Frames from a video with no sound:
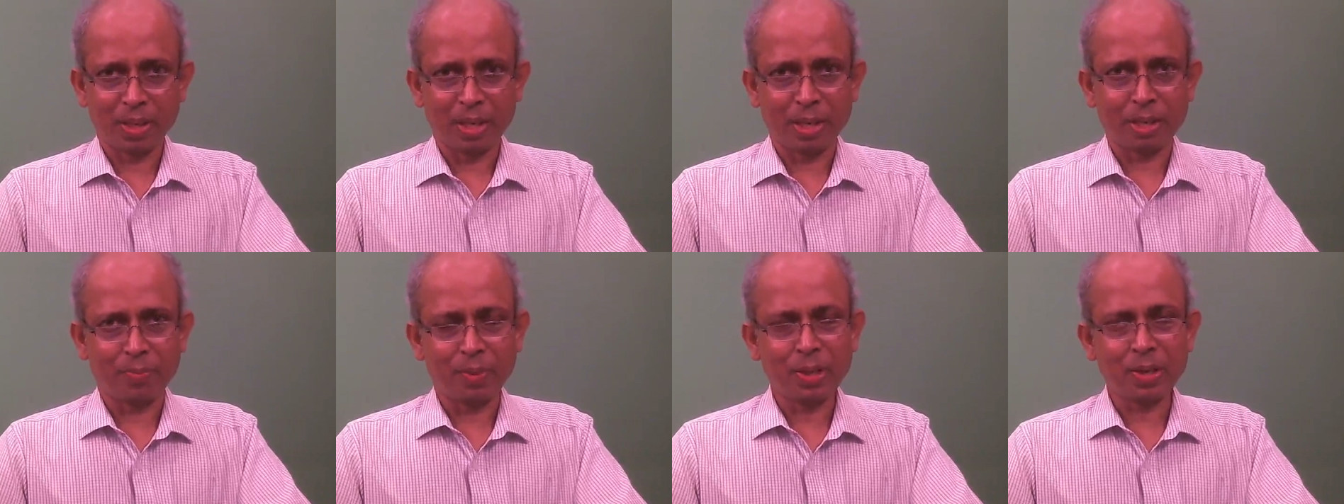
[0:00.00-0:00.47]

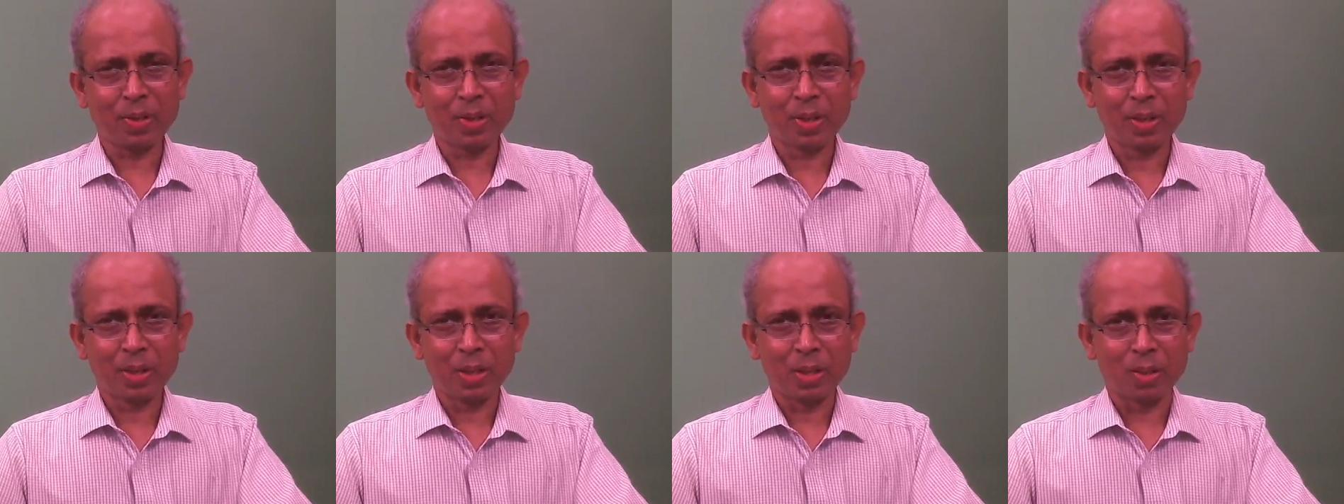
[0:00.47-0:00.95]
It
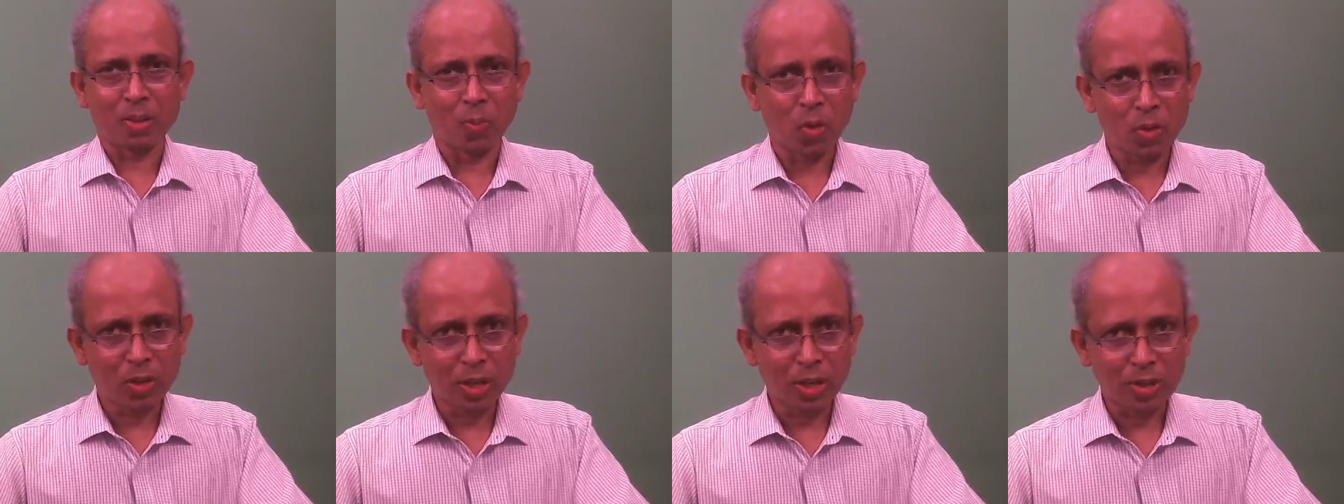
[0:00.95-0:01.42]
means the
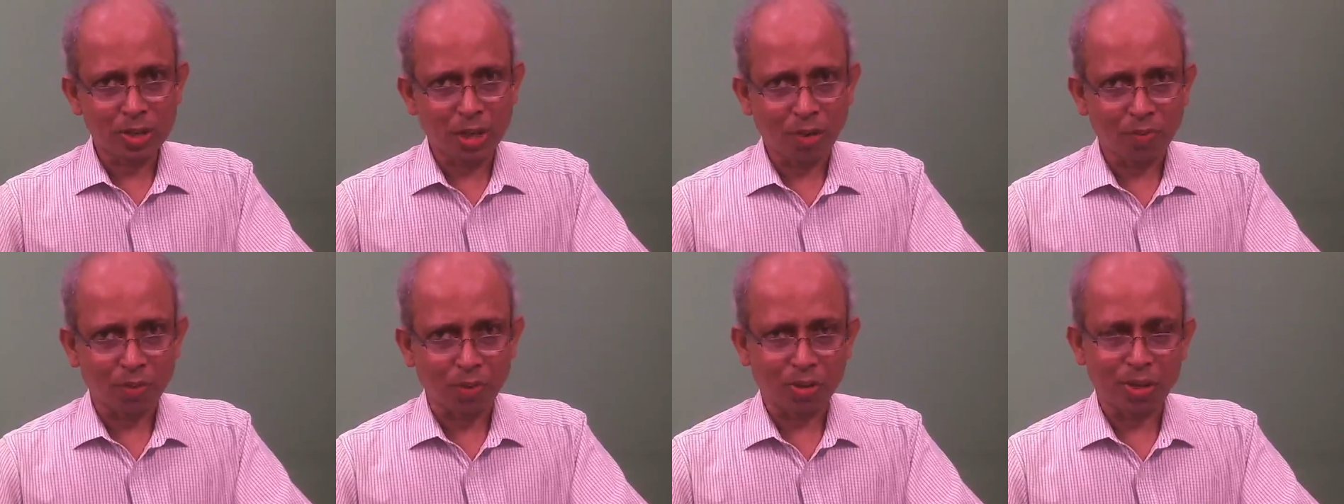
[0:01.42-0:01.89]
motor is
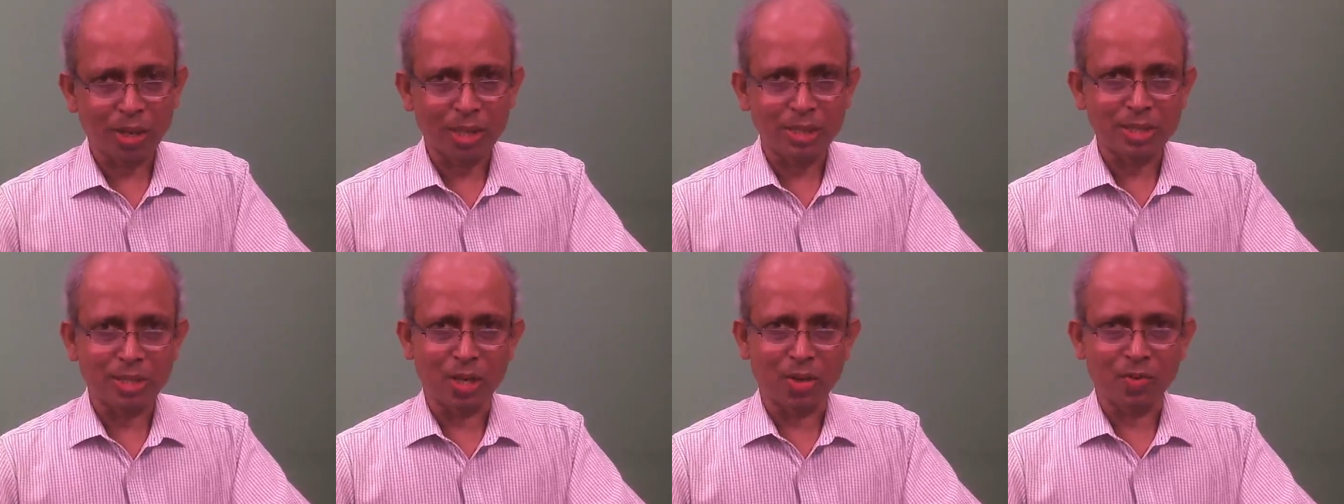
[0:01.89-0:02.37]
now functioning
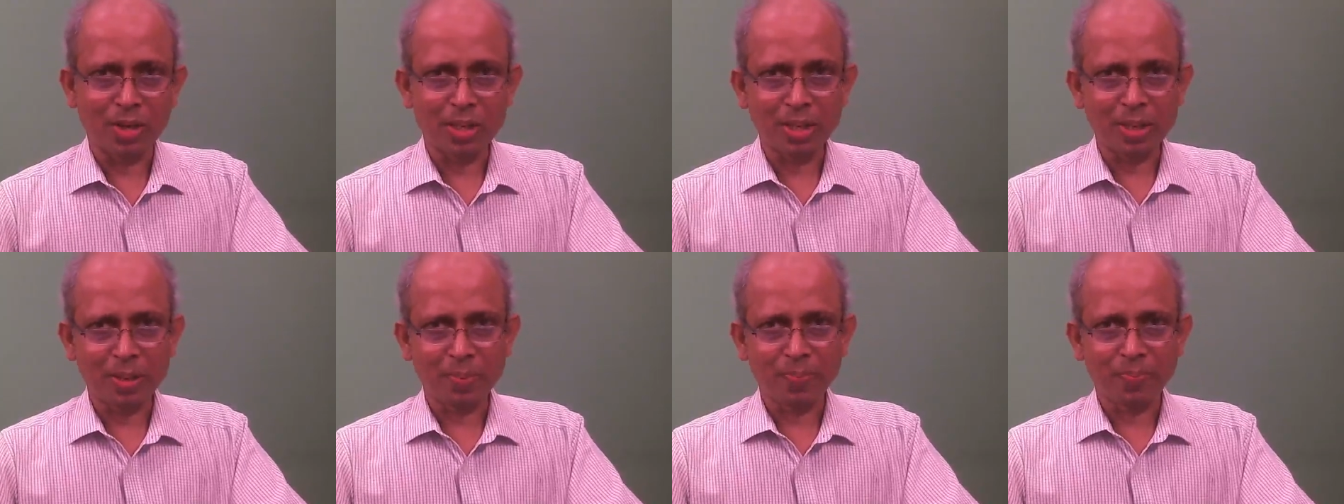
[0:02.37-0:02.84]
as a generator,